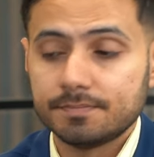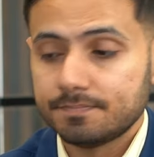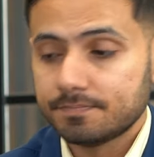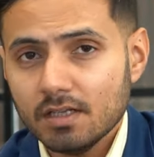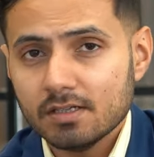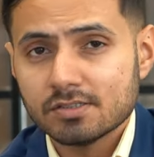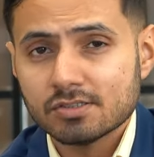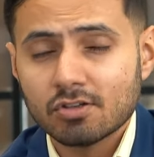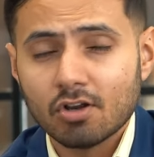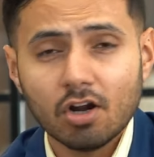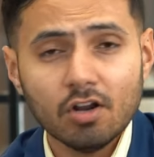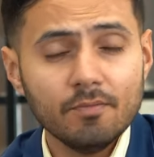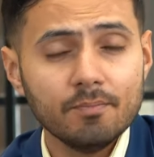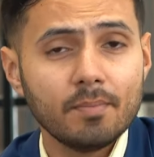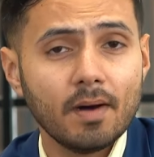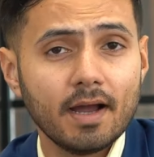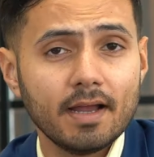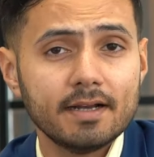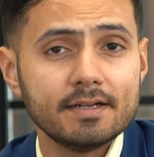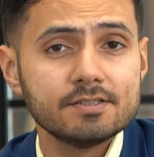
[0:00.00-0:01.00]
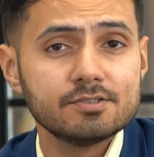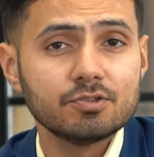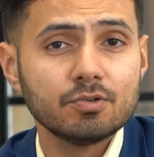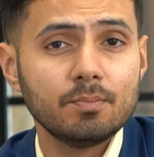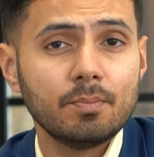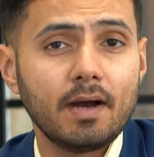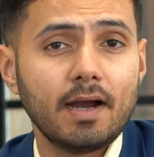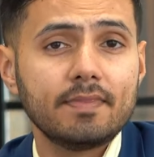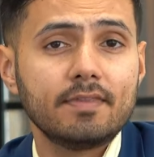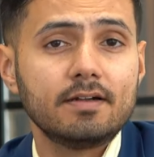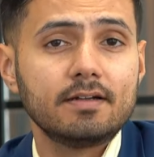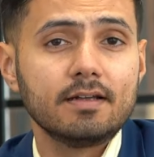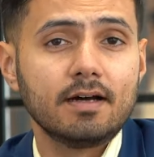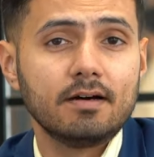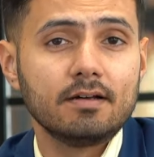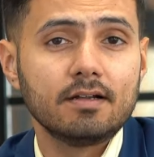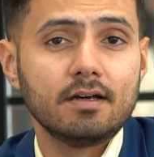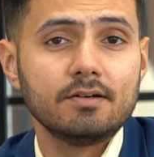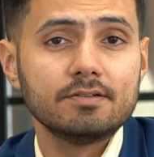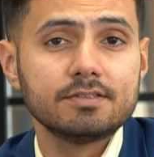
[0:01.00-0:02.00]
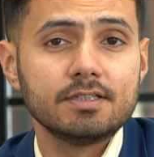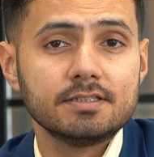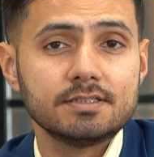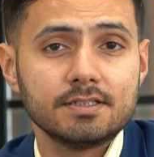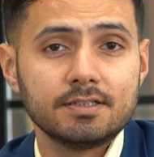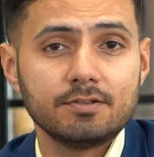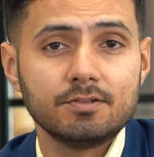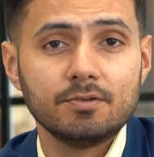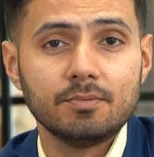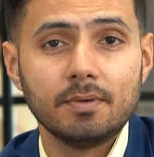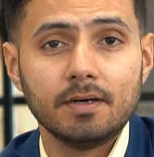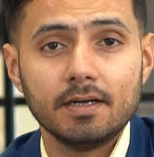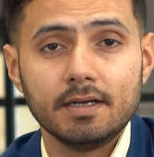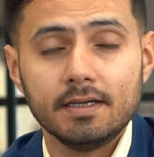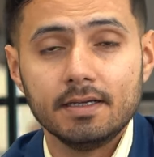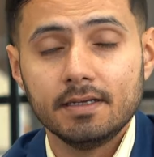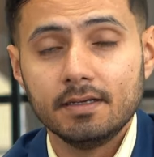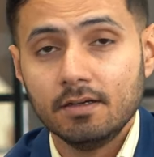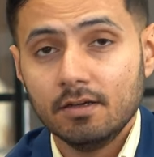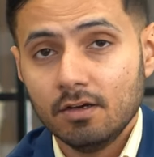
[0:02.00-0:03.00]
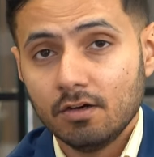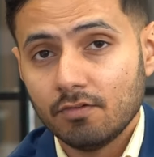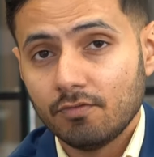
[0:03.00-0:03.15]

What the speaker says: So a lot of buyers who buy the townhouses in the way,